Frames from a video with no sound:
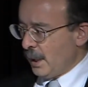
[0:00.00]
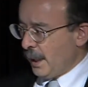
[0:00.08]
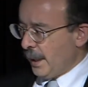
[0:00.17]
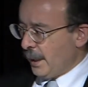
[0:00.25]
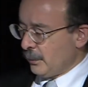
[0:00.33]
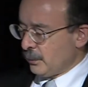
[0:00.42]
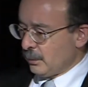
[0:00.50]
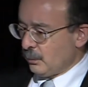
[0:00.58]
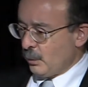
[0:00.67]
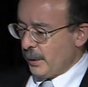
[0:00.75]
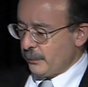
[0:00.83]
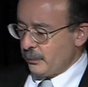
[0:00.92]
And
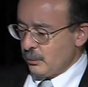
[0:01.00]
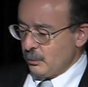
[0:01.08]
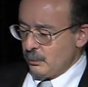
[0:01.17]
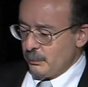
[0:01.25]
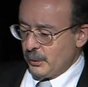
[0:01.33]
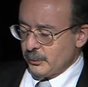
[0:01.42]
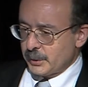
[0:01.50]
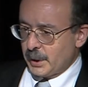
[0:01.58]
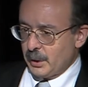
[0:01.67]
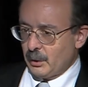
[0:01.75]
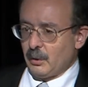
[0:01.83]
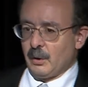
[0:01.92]
whether you most
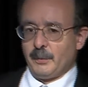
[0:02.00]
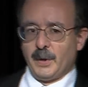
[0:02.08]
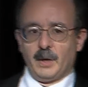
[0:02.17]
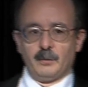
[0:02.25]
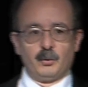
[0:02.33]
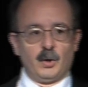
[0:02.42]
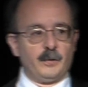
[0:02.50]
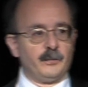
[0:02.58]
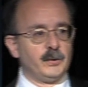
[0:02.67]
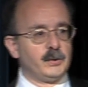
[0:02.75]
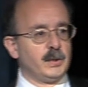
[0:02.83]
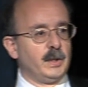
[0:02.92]
care about
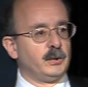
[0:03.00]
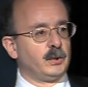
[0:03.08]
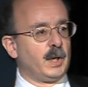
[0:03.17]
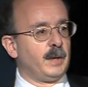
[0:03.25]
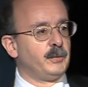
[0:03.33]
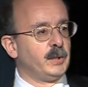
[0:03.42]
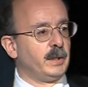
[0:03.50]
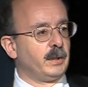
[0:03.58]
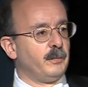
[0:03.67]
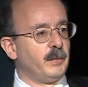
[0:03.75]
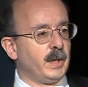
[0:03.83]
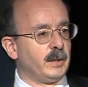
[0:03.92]
profits and jobs and
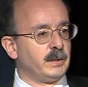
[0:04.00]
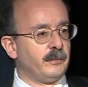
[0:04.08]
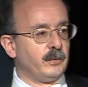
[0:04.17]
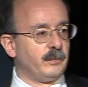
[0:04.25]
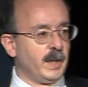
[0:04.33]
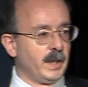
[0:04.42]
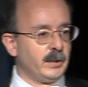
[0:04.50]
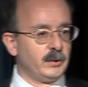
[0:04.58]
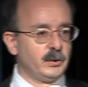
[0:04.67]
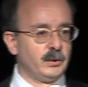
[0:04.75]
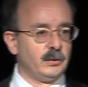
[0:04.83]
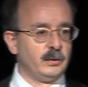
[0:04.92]
competitive
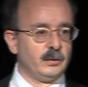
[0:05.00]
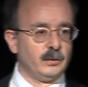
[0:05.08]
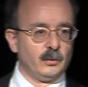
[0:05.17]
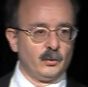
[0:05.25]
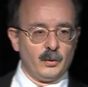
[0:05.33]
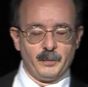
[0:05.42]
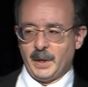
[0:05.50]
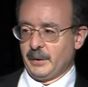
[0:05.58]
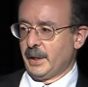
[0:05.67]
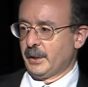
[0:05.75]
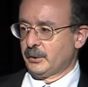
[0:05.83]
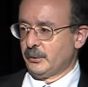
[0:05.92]
advantage, or about
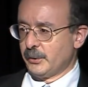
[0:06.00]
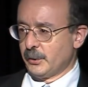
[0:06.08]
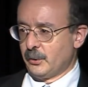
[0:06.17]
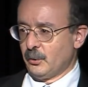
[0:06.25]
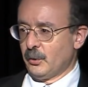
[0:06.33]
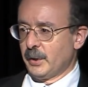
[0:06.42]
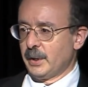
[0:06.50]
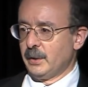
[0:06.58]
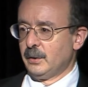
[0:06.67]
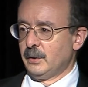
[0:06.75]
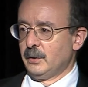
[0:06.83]
national security,